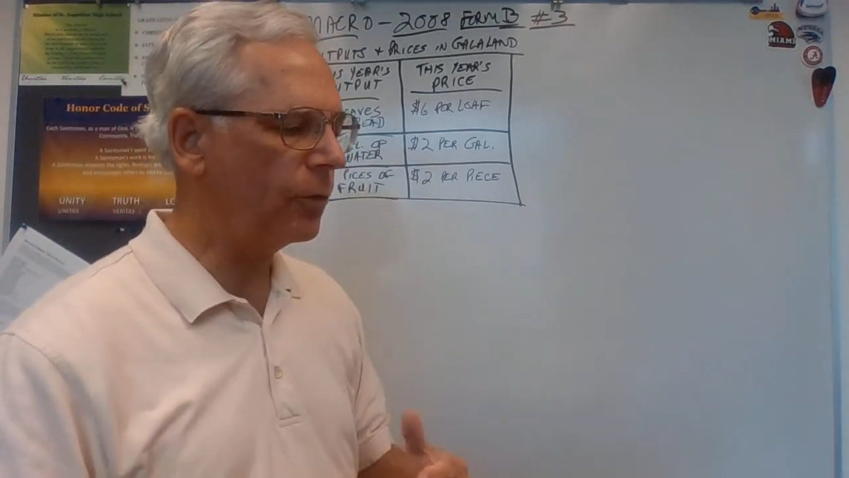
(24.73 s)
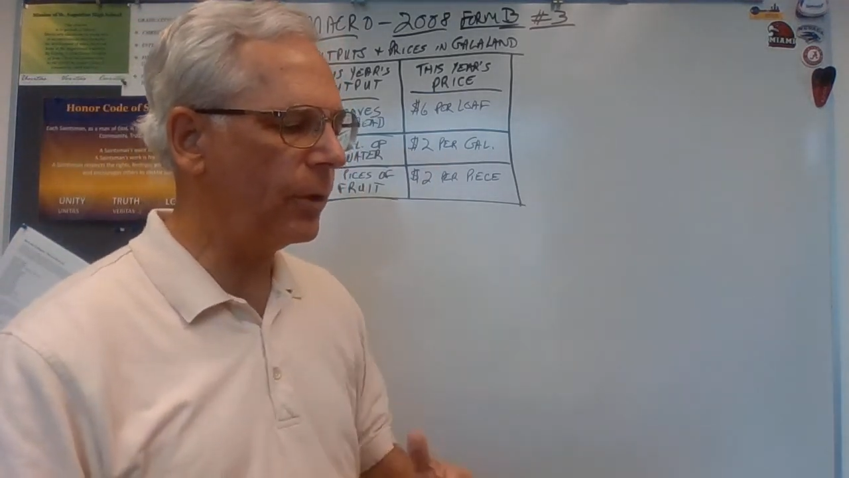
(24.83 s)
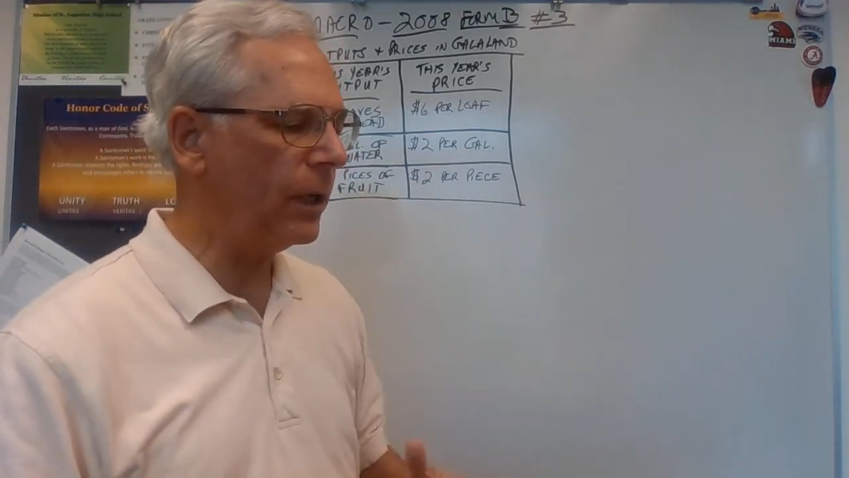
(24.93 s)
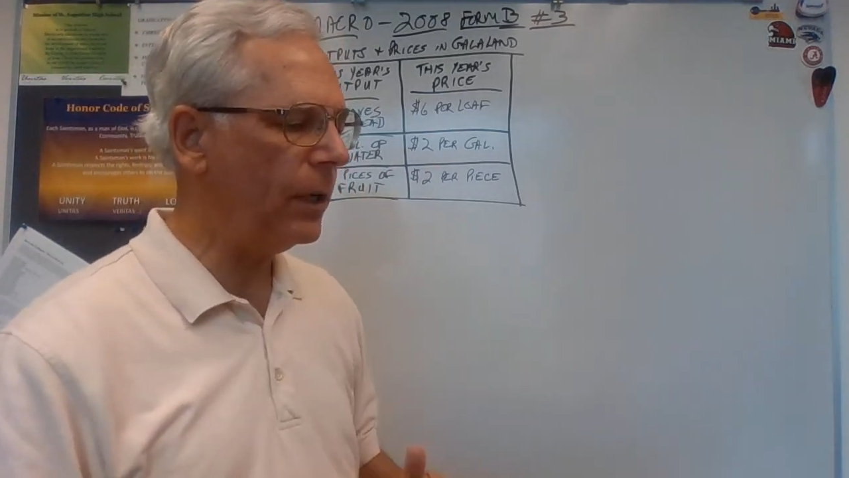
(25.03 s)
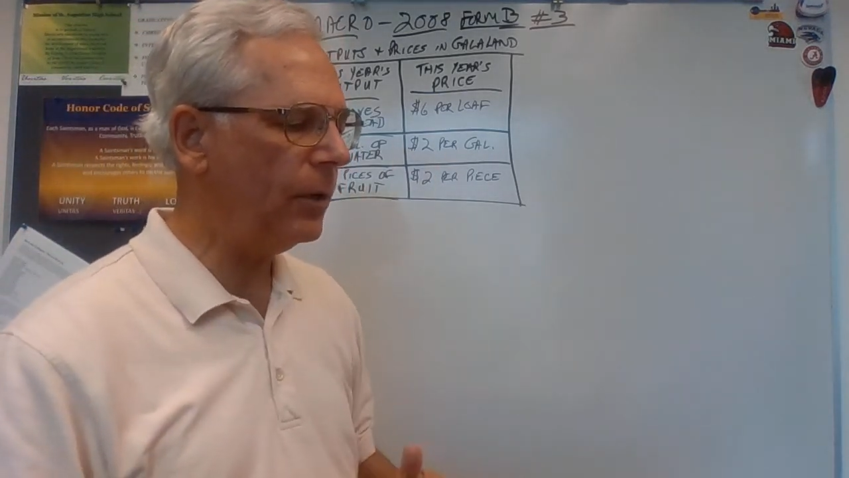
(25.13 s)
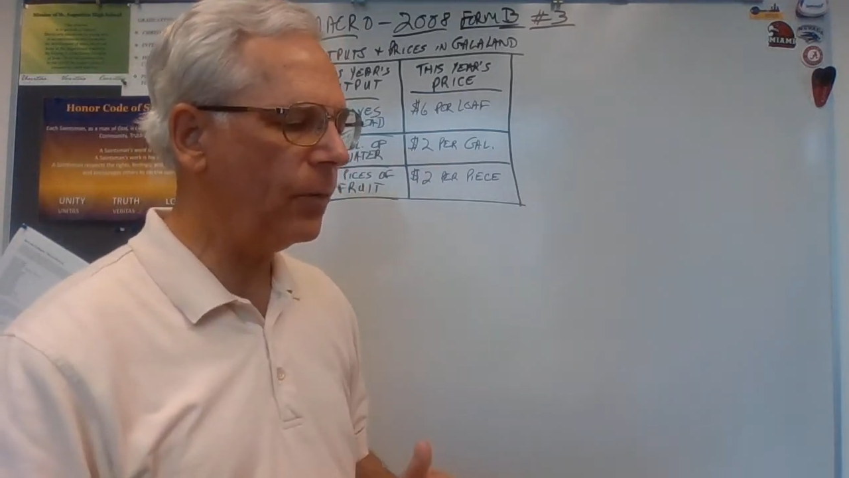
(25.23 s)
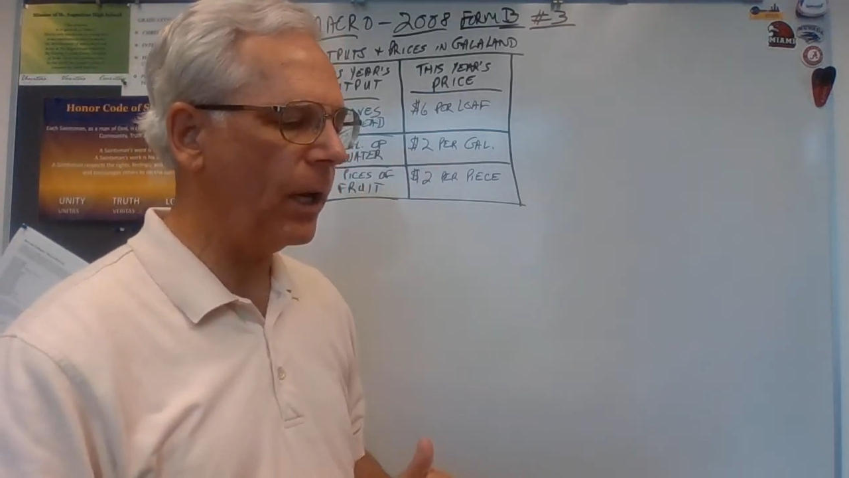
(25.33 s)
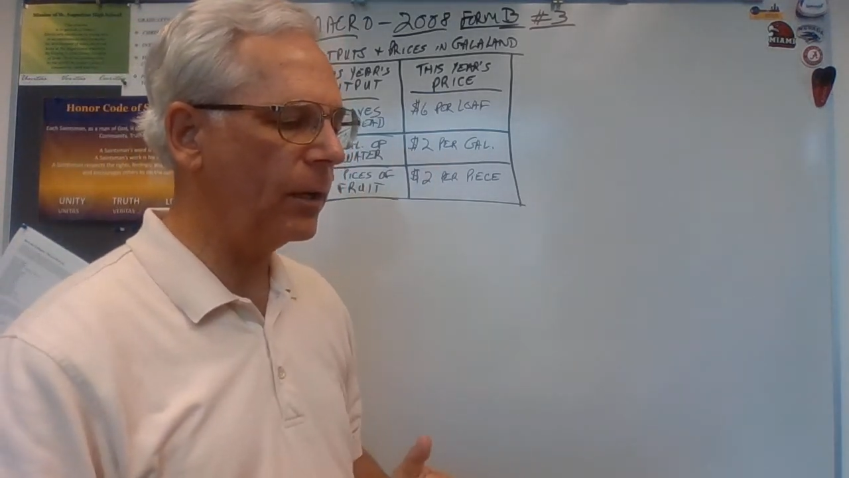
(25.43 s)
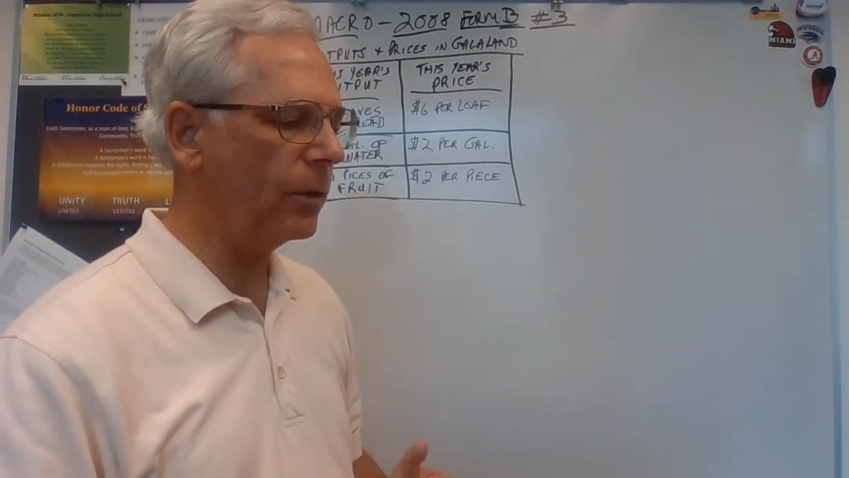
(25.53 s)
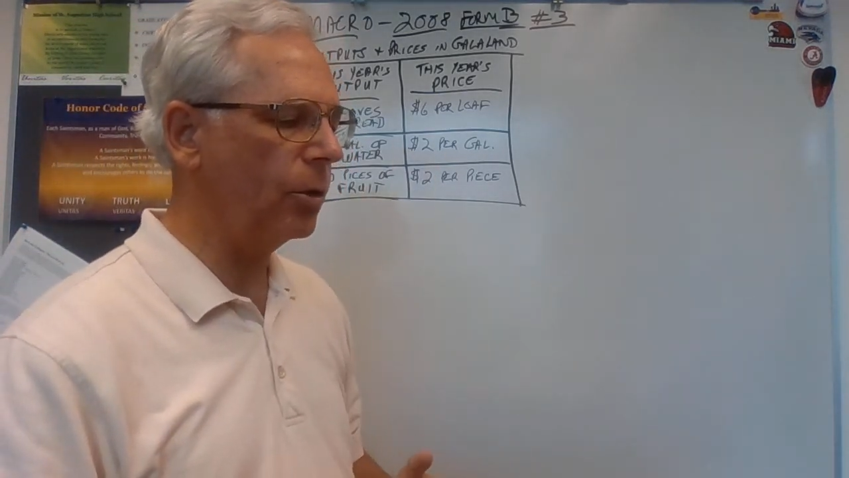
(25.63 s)
3
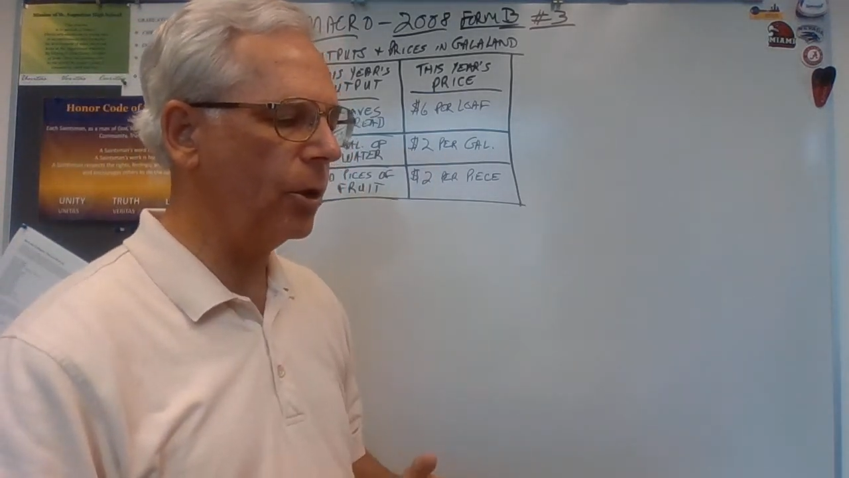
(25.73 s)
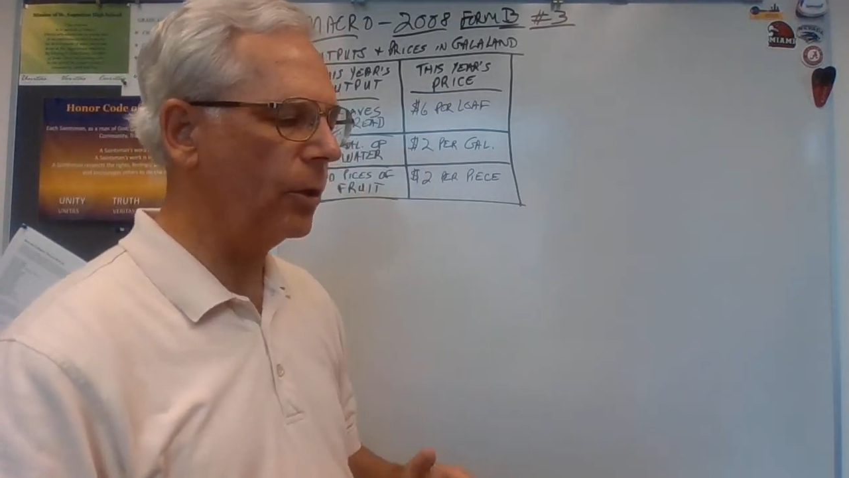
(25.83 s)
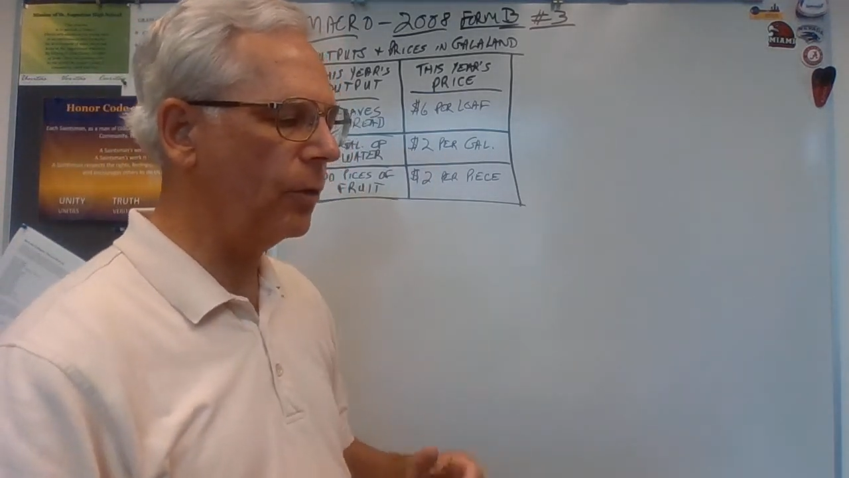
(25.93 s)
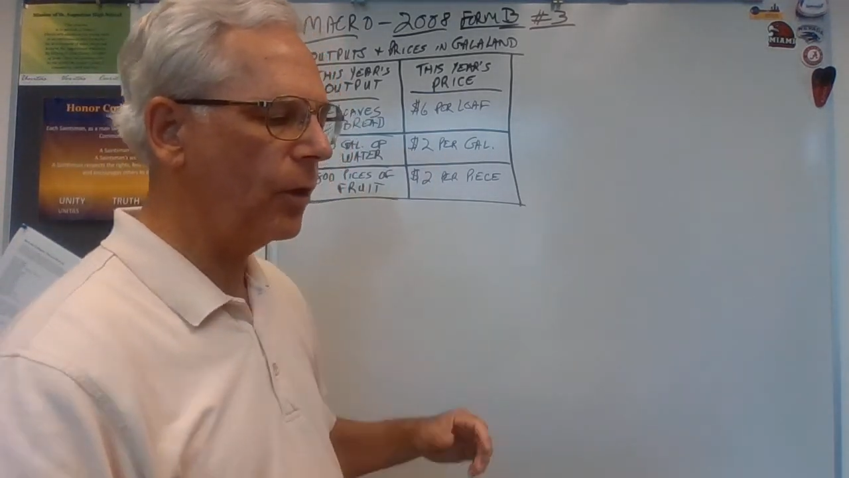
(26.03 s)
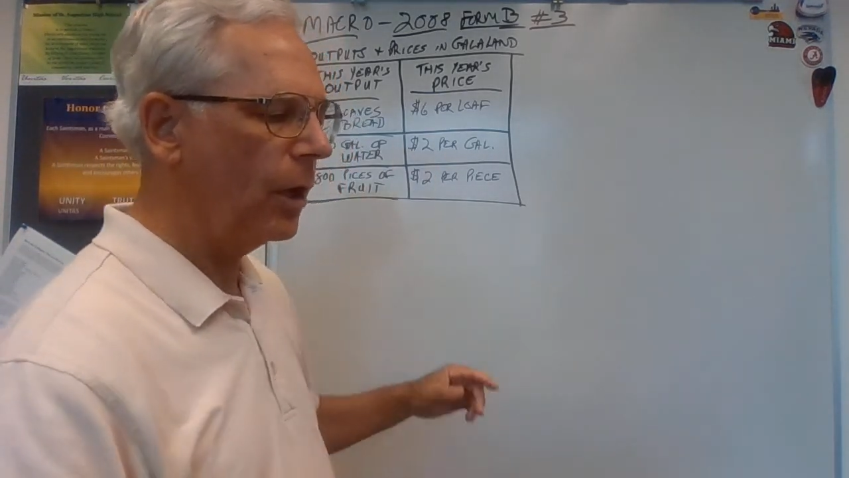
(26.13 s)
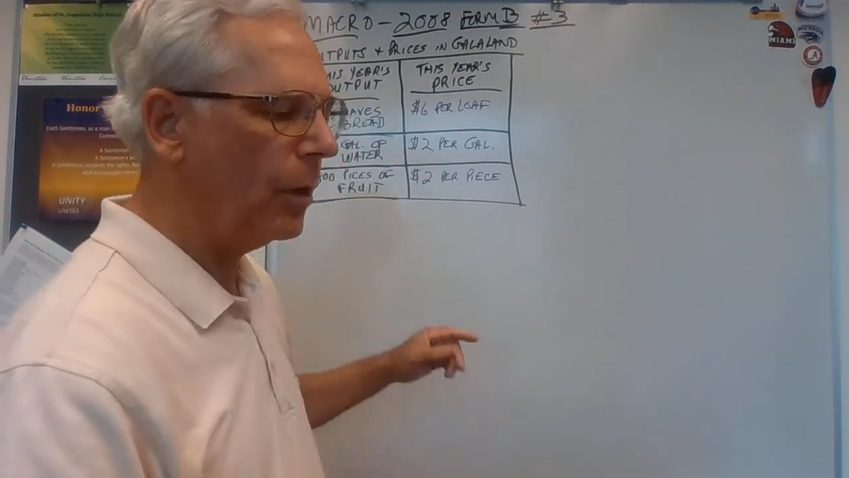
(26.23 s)
final goods: